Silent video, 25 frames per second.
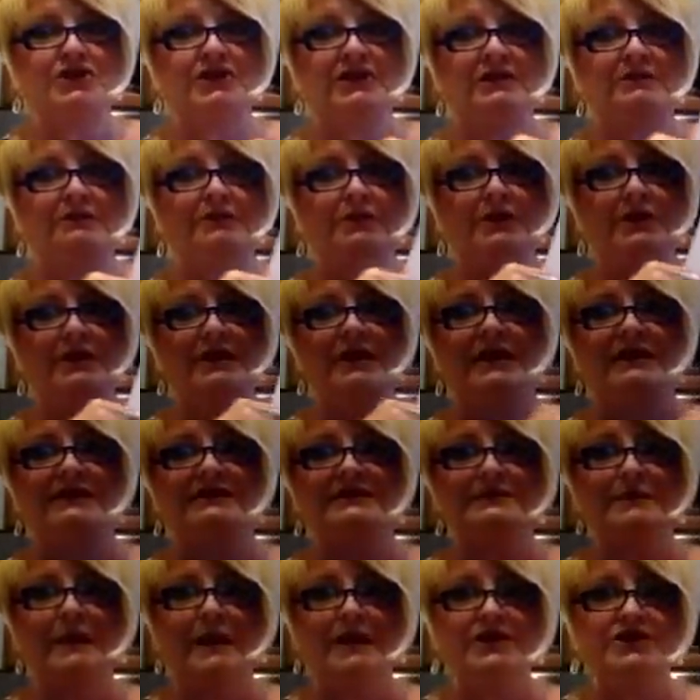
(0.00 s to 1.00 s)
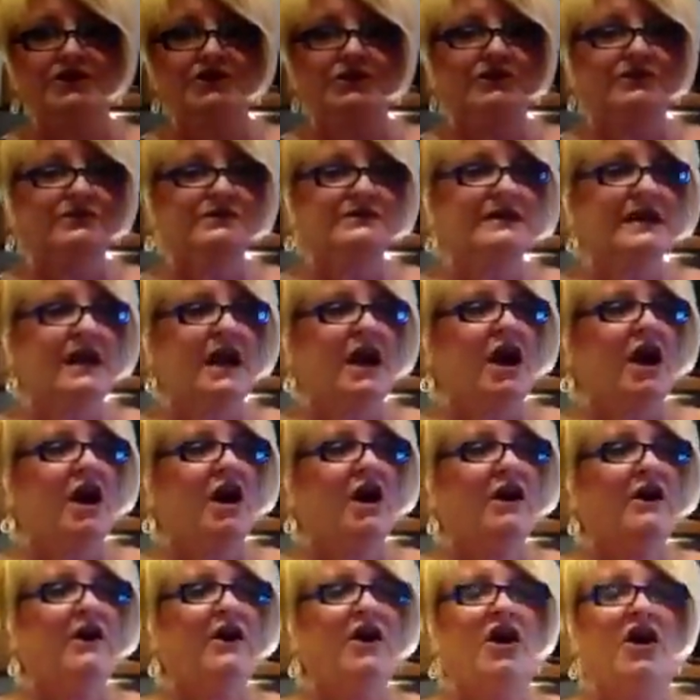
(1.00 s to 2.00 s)
going to put in specials
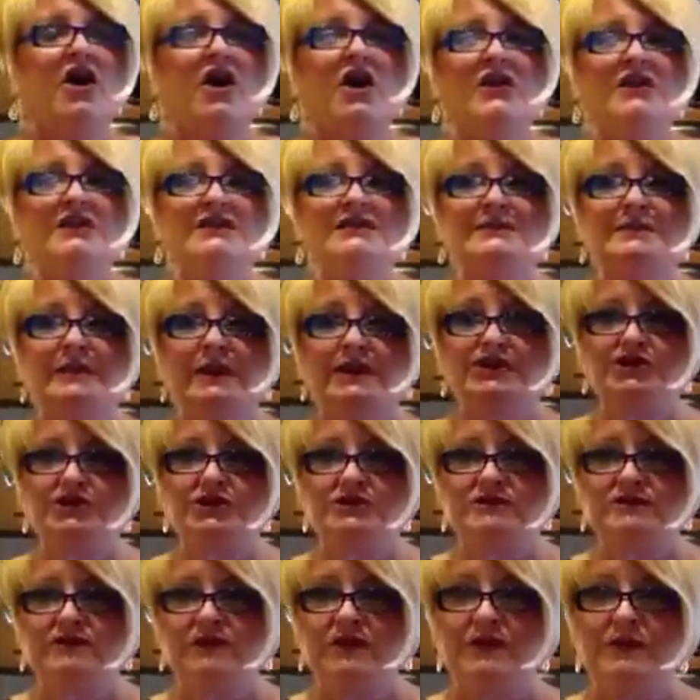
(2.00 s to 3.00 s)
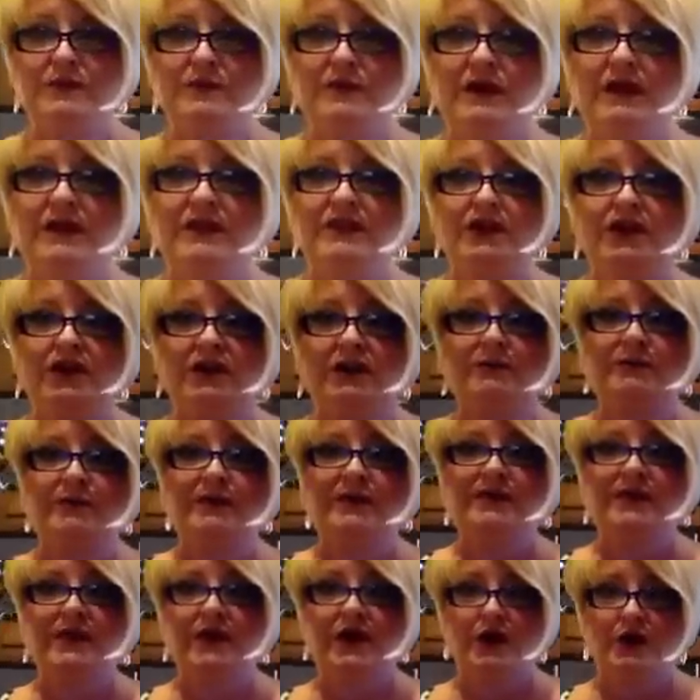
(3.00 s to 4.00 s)
are all the specials for the month. You're going to
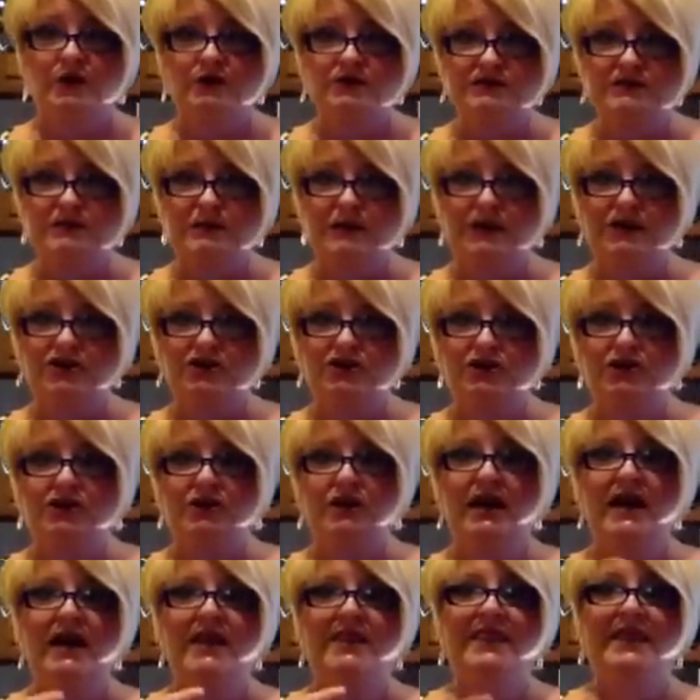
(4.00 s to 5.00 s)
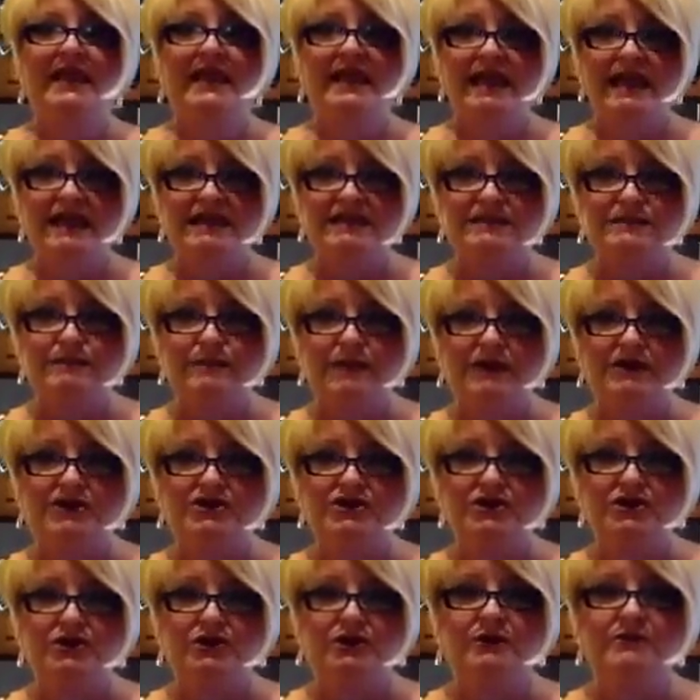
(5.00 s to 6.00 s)
put the host special, the guest
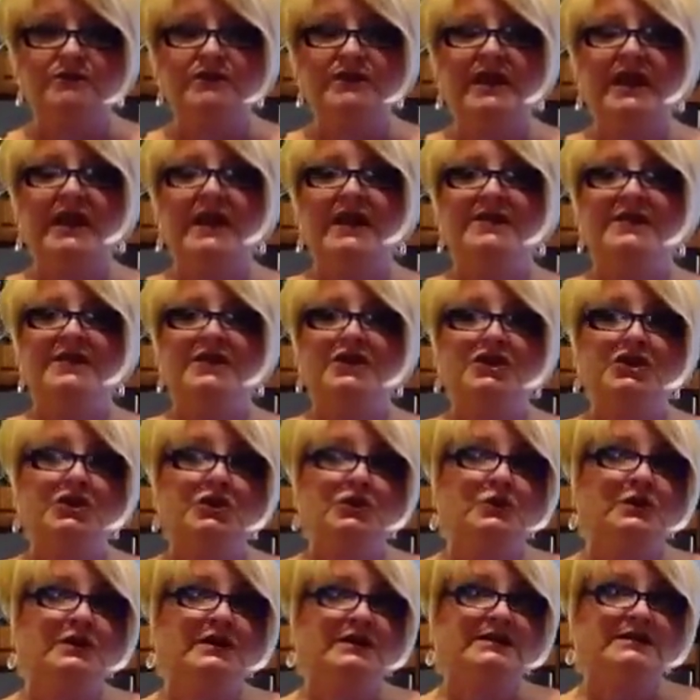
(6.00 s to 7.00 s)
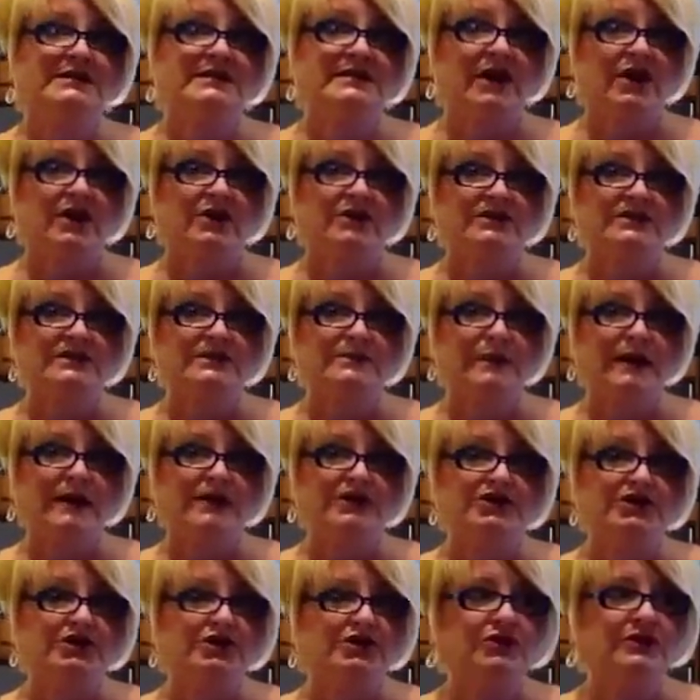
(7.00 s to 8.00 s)
special, the new consultant
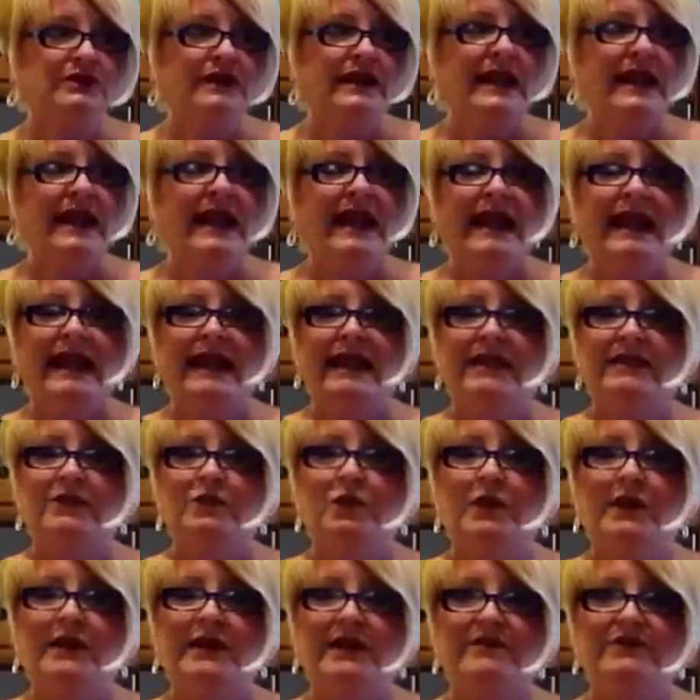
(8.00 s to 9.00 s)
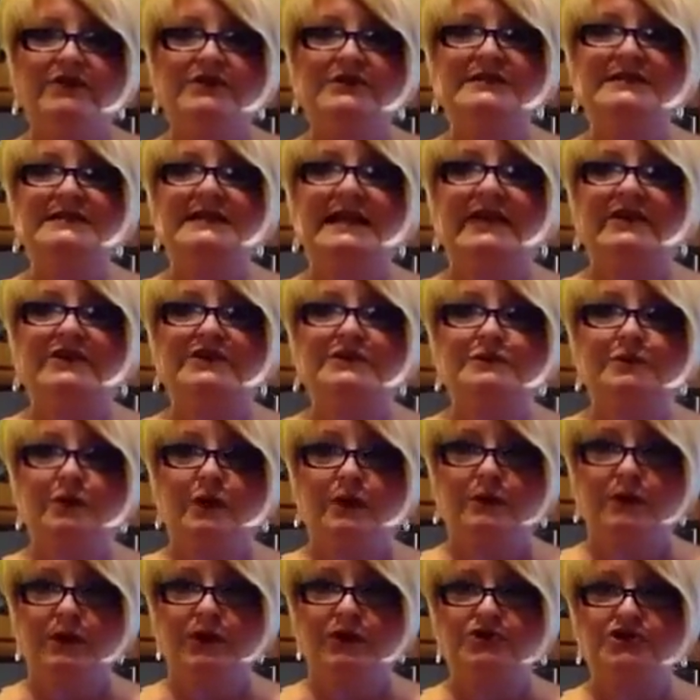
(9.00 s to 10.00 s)
special, and whatever sales
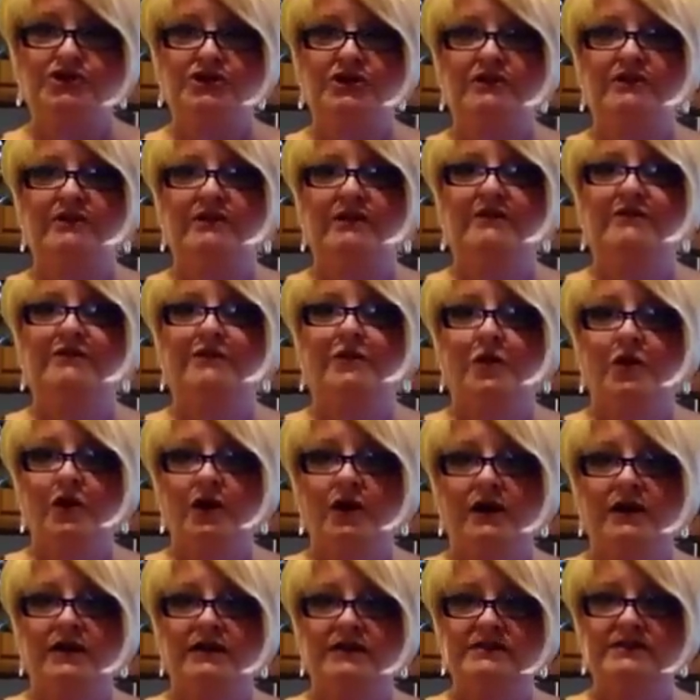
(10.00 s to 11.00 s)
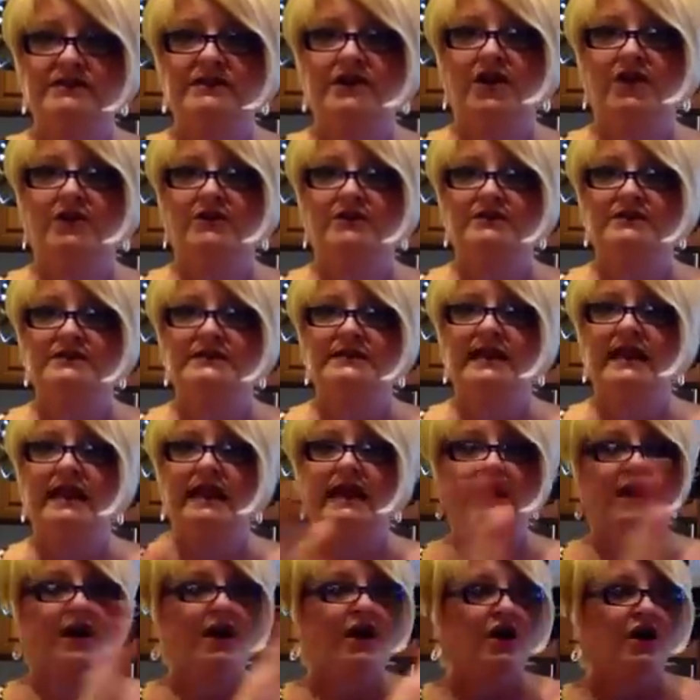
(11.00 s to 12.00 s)
promotion for consultants.
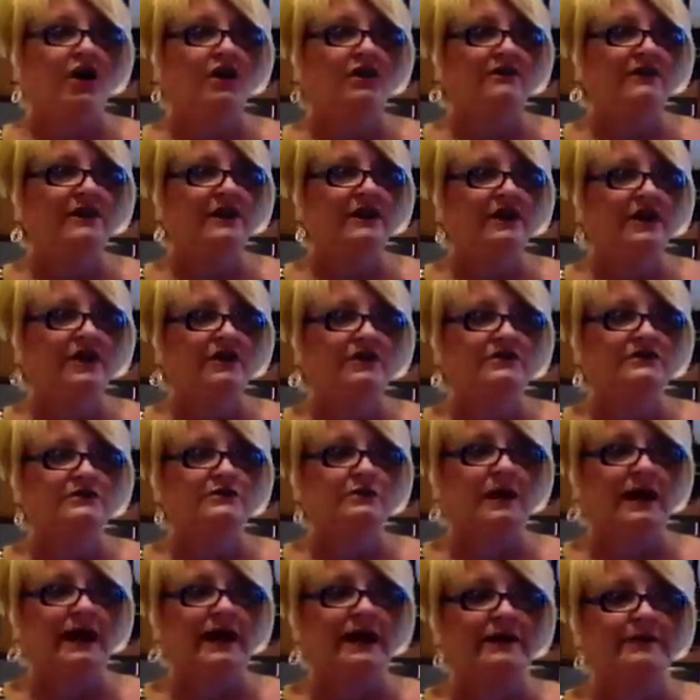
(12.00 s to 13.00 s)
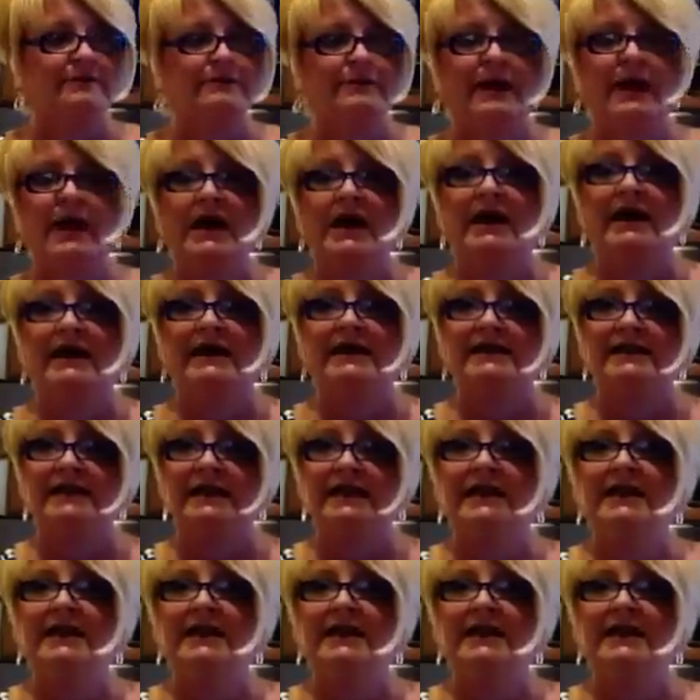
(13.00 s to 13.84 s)
All of it goes right behind